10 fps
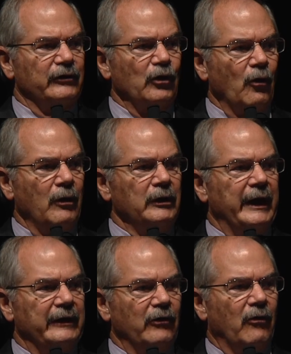coal
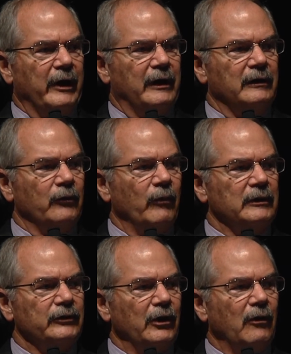and oil will
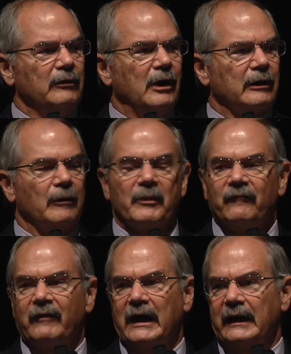no longer
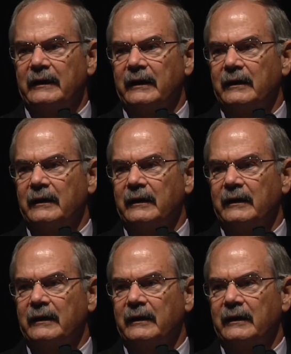provide